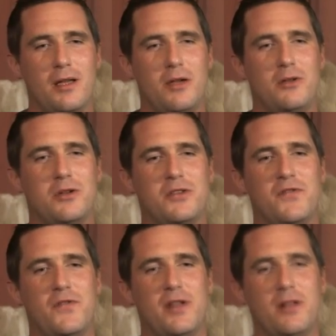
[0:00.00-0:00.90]
you
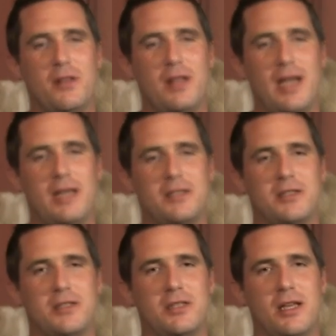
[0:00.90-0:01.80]
just feel
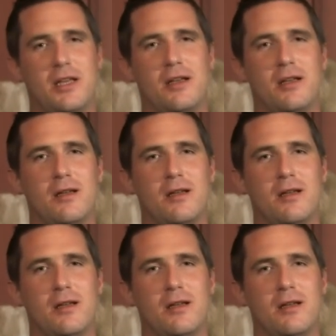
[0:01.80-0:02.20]
ecstasy,